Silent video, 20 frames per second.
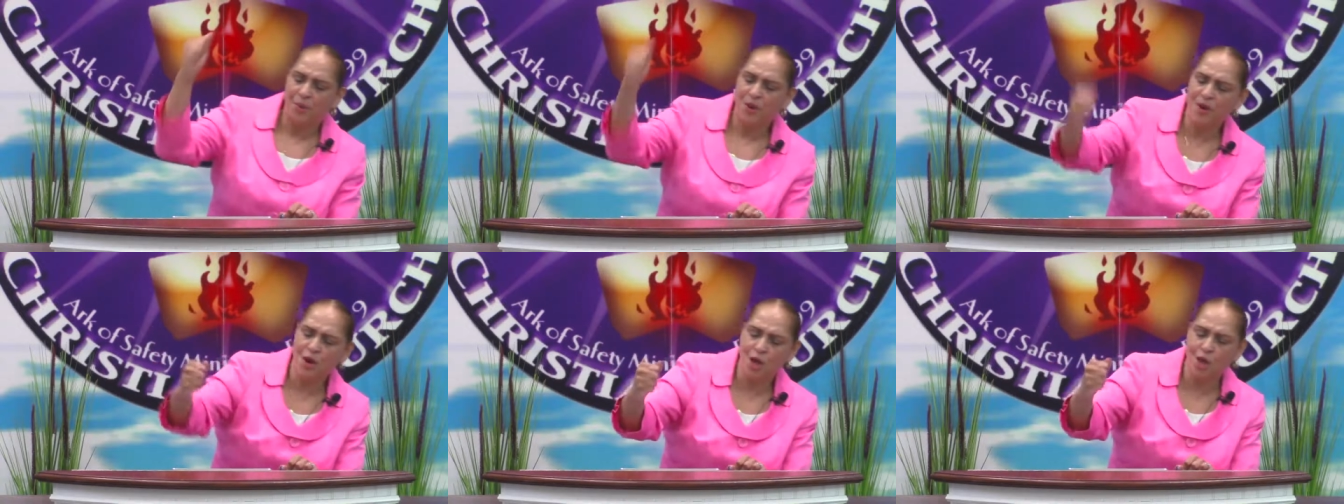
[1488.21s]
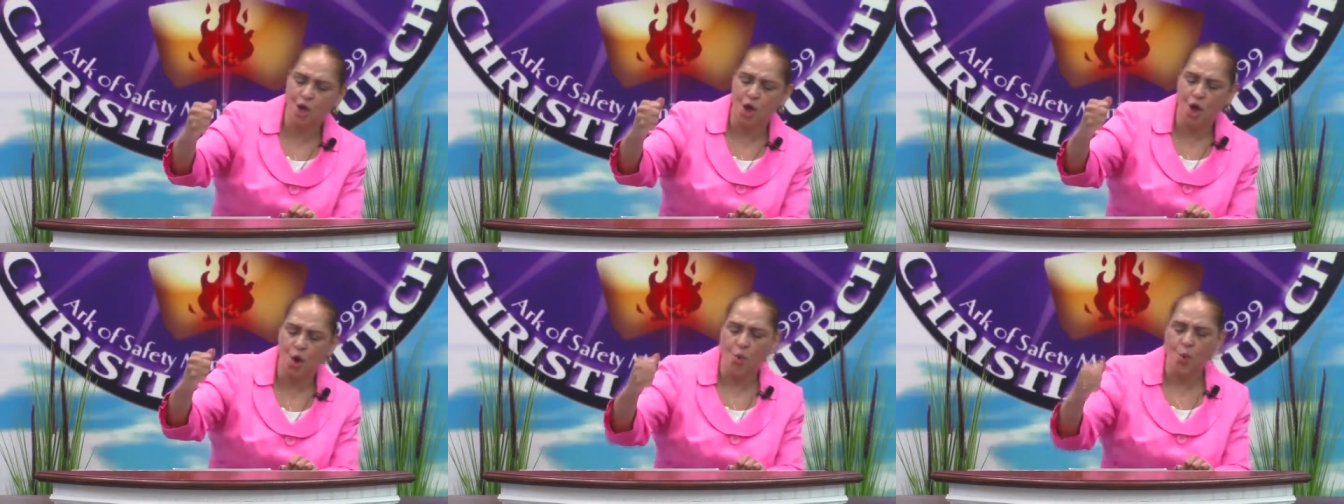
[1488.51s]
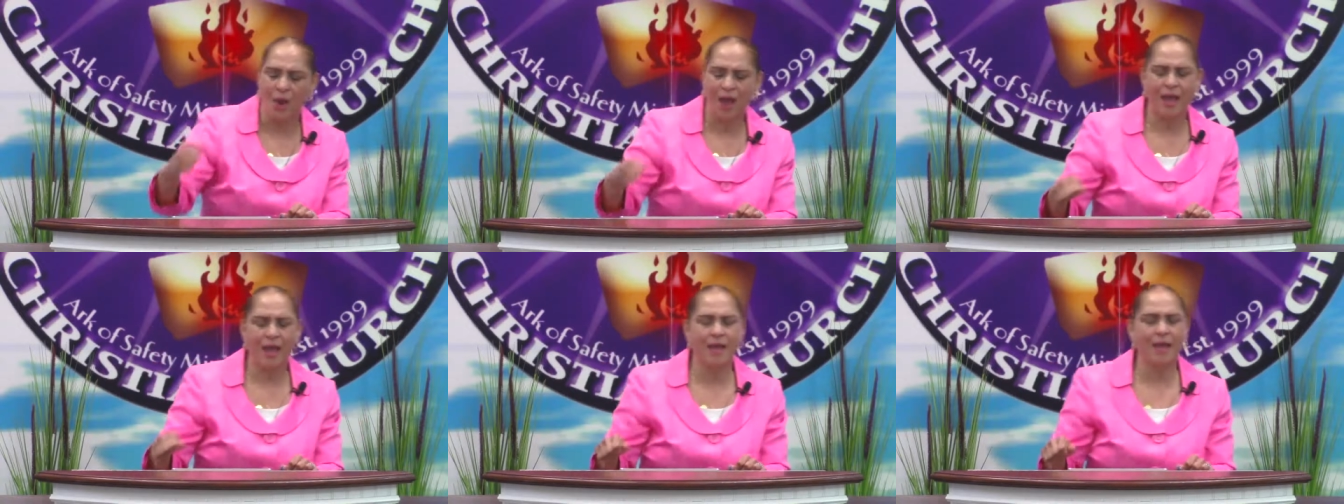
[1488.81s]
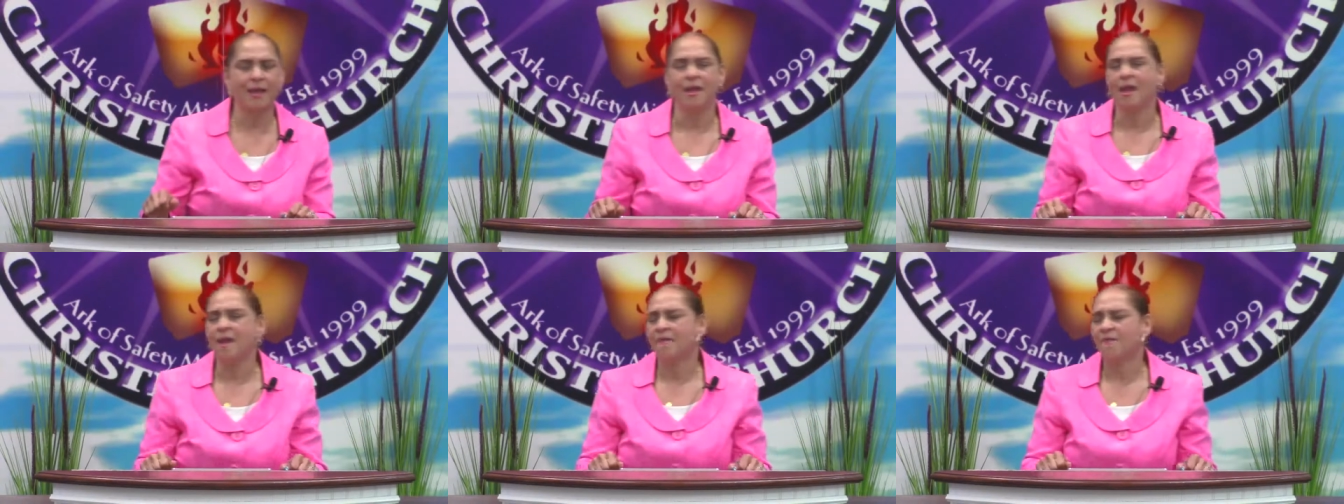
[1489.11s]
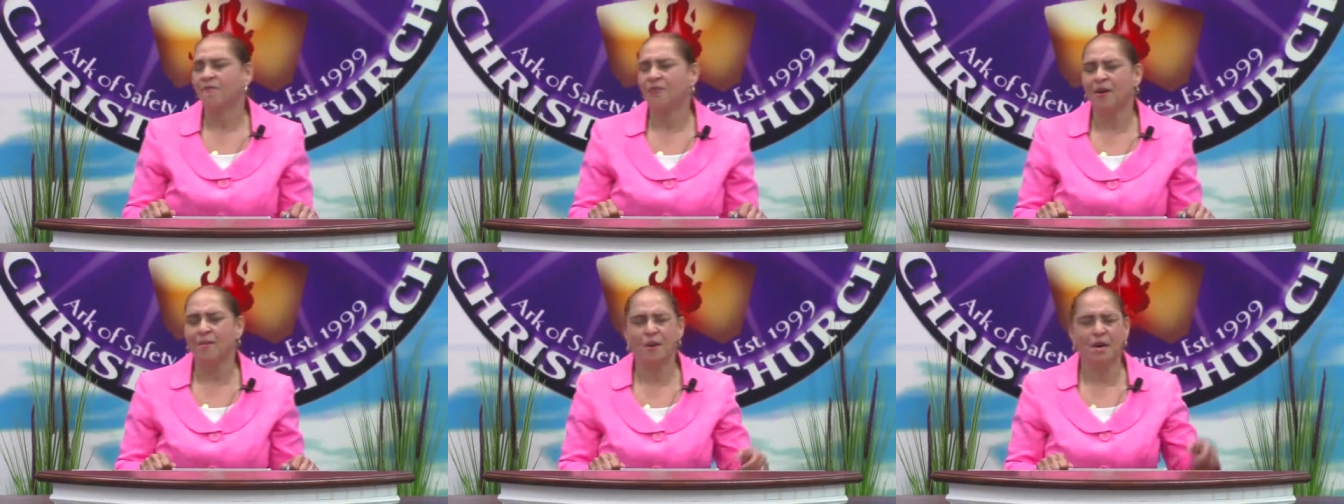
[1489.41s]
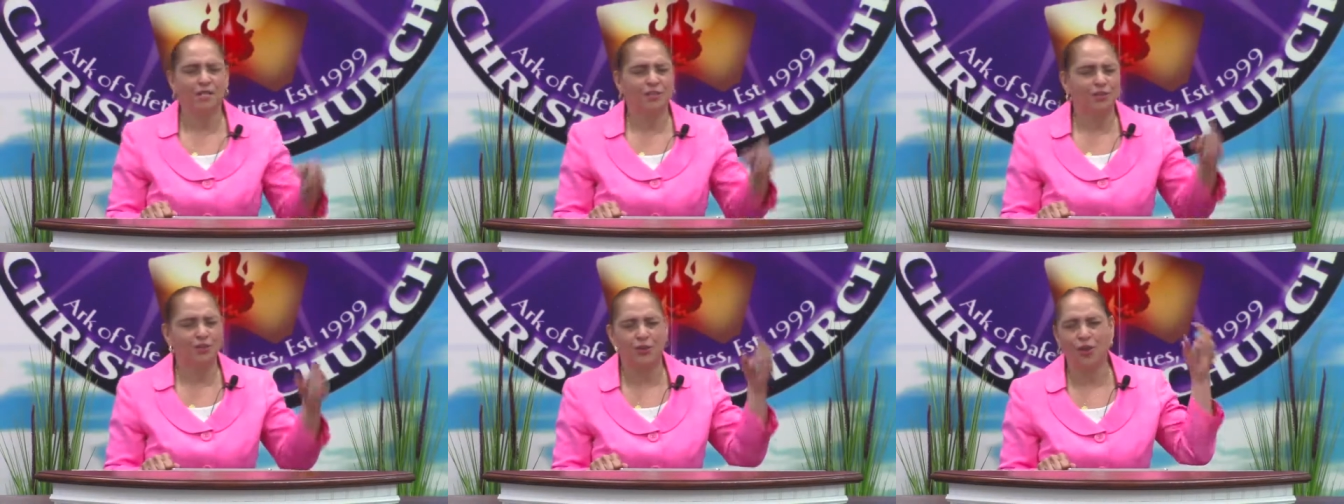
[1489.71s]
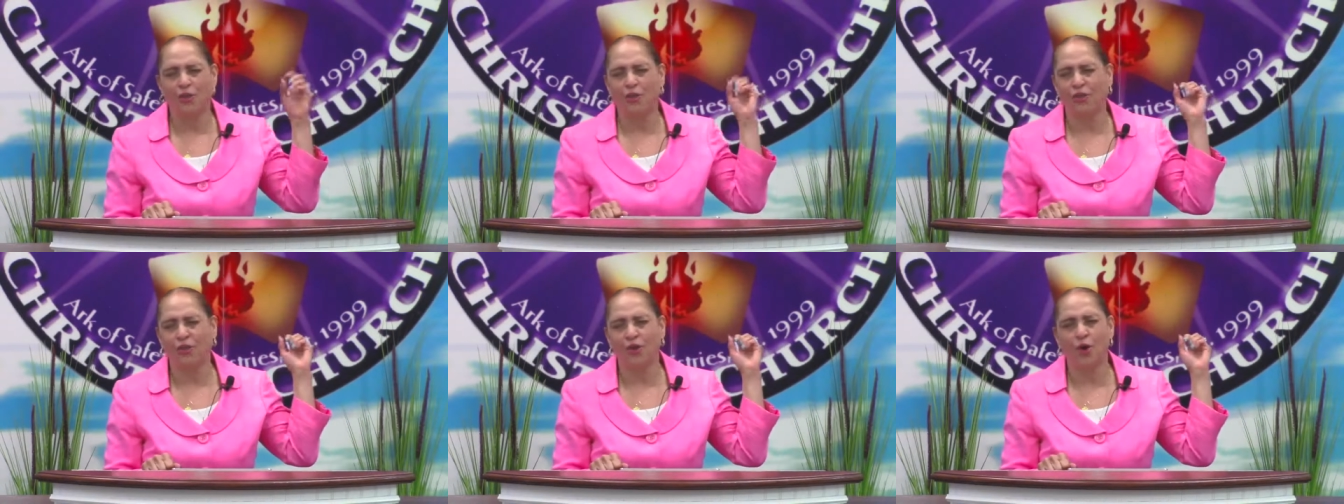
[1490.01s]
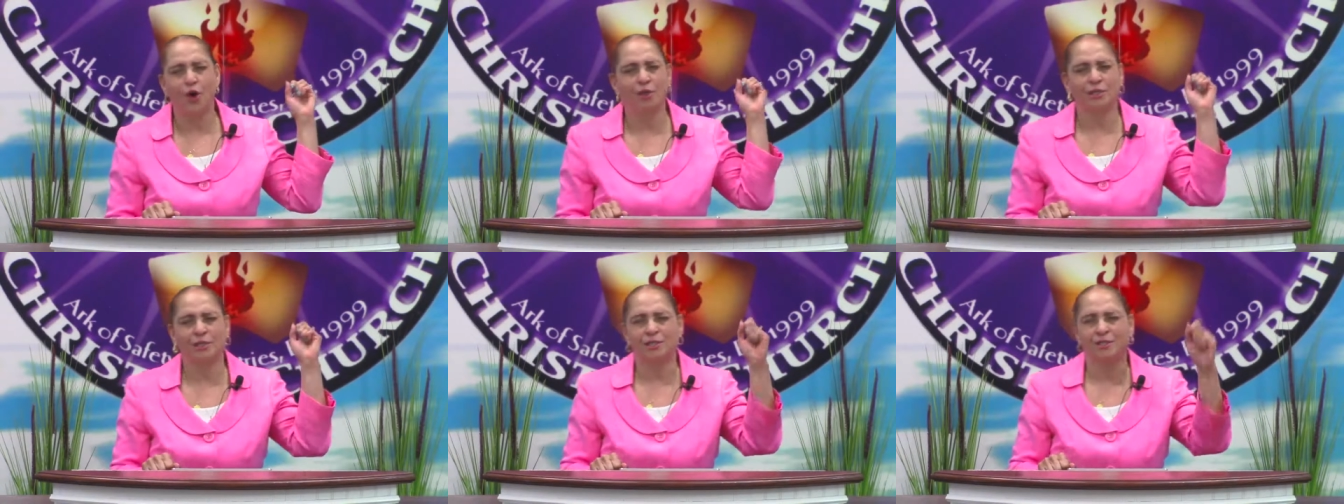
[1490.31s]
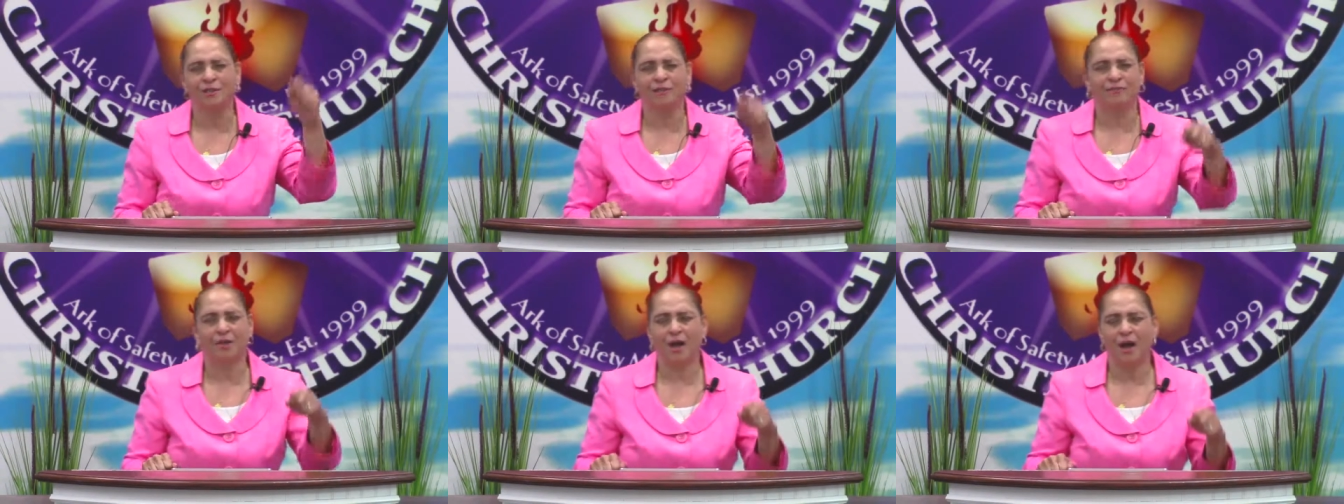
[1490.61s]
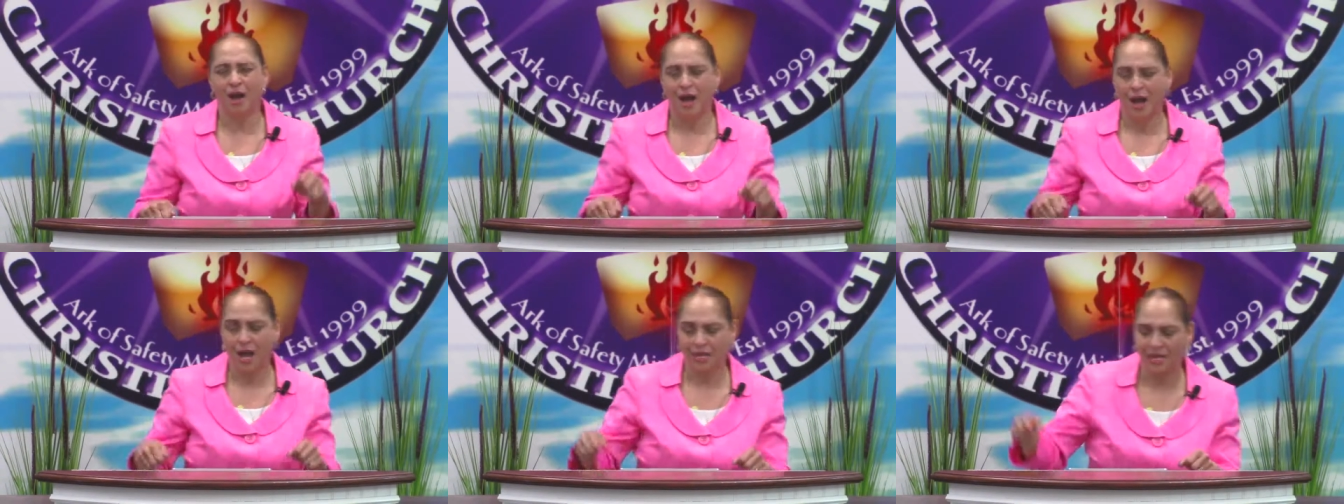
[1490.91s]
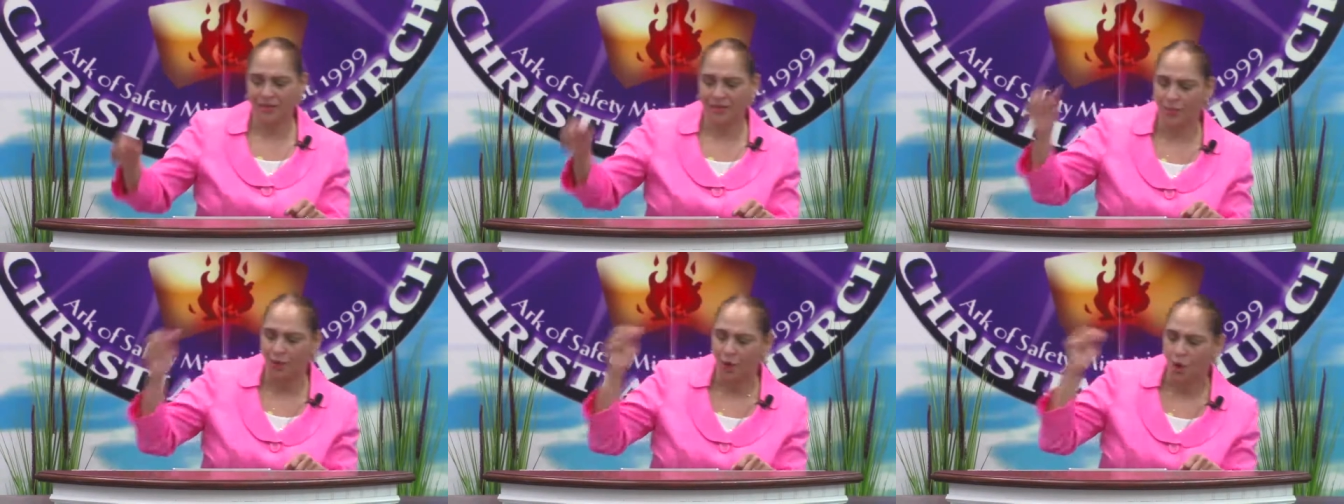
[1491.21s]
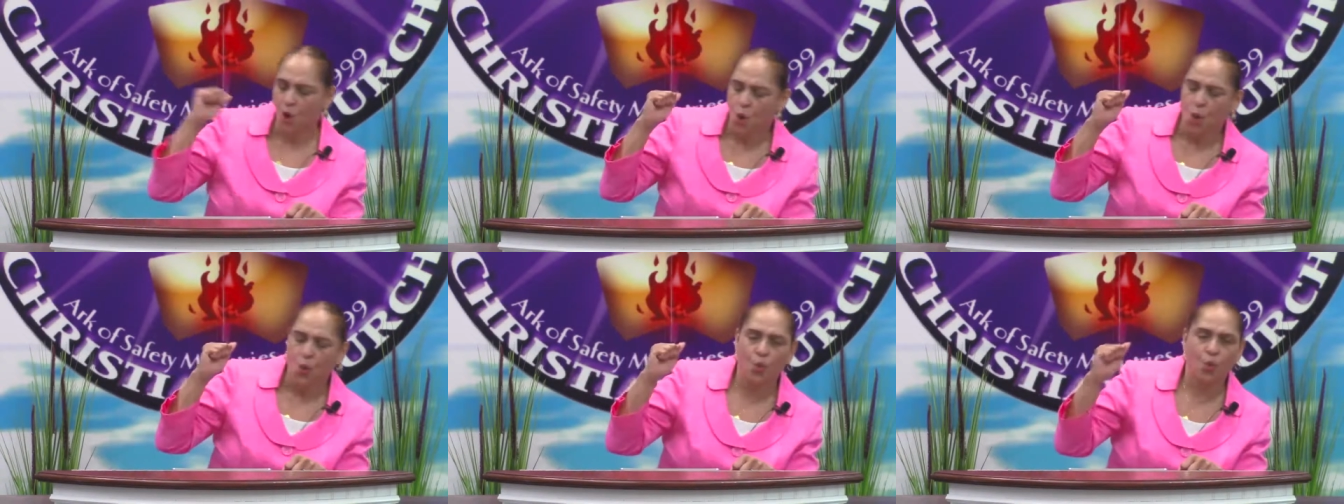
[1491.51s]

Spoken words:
pull away from us the thoughts of God and the